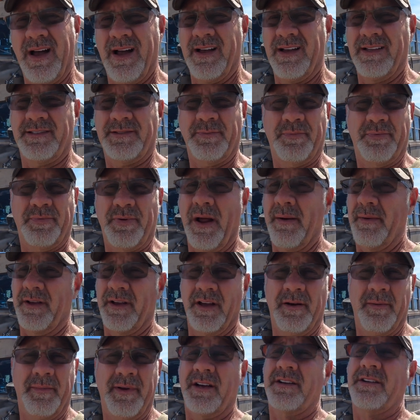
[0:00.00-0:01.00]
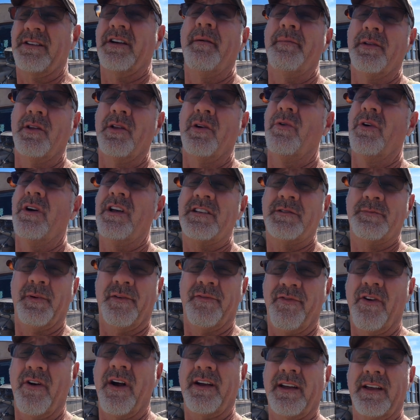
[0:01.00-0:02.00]
it's probably gonna be a couple of weeks
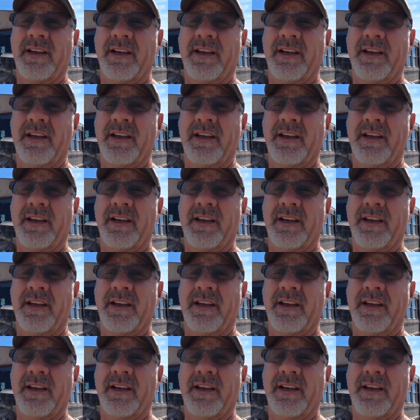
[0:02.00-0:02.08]
before I